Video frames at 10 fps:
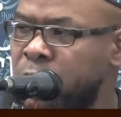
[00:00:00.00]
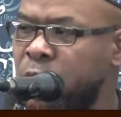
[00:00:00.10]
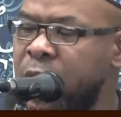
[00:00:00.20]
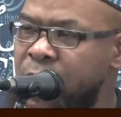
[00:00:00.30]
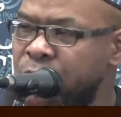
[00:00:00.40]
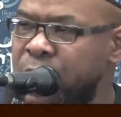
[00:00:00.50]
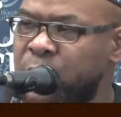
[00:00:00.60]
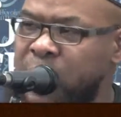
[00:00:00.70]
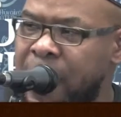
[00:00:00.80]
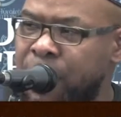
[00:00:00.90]
So you can't
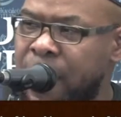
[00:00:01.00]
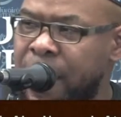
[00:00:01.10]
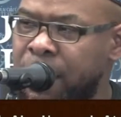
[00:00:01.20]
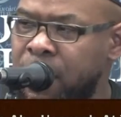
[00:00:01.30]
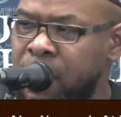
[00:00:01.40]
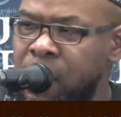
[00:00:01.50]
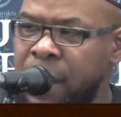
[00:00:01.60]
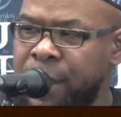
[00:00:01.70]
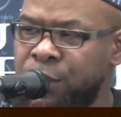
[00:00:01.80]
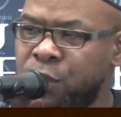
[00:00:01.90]
really say that
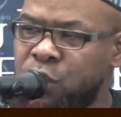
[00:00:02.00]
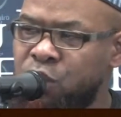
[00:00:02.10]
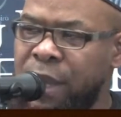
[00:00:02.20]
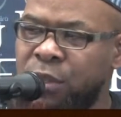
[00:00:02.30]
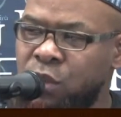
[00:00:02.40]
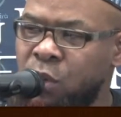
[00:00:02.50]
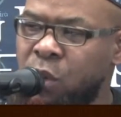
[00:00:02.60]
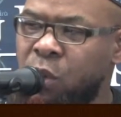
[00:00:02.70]
he is a stranger